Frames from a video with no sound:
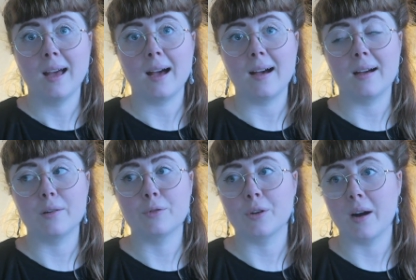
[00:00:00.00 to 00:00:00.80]

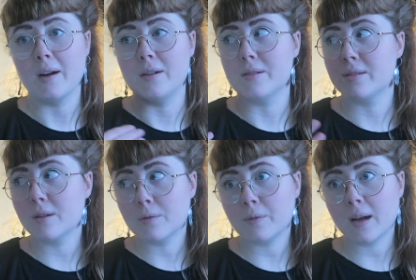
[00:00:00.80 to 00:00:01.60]
for our
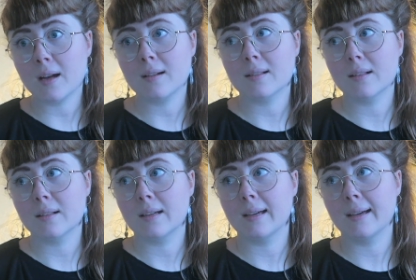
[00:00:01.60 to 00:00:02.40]
sofa
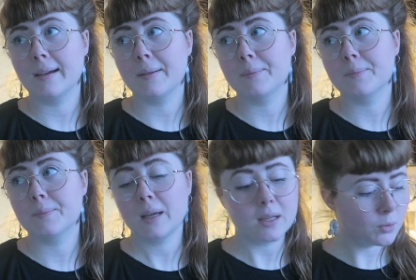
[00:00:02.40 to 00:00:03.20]

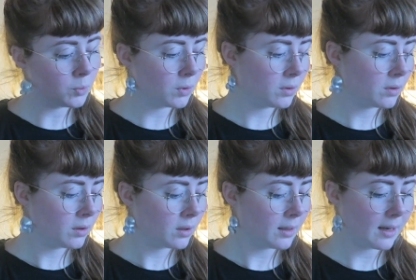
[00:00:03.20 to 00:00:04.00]
in wool
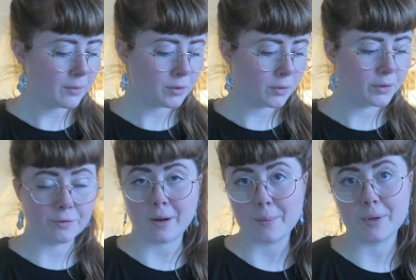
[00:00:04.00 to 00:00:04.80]
leftover
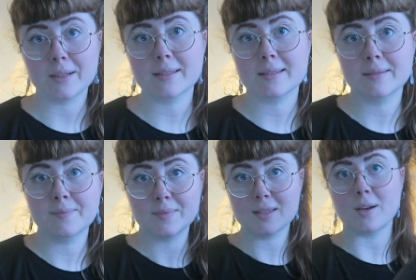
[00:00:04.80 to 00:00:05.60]
fabrics.
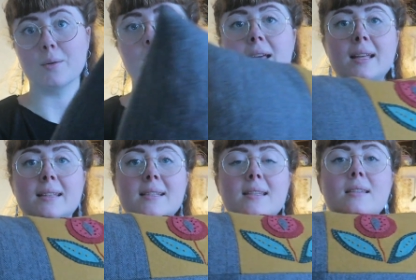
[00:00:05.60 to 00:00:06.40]
So
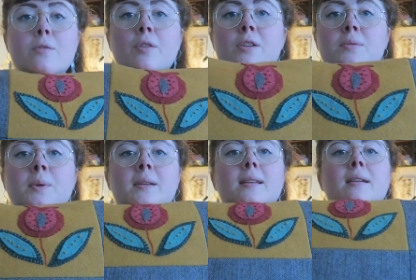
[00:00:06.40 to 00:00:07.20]
this is the first
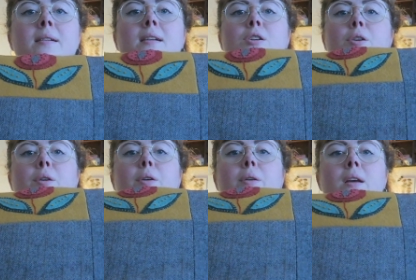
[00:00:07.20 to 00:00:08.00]
one that I'm going to show
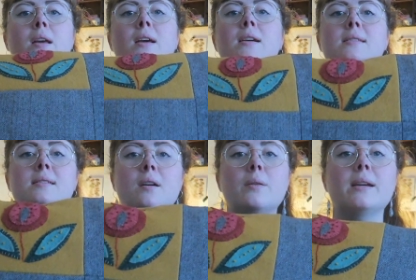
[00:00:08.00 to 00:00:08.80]
you.
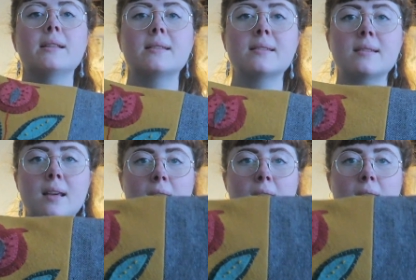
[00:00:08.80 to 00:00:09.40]
So it's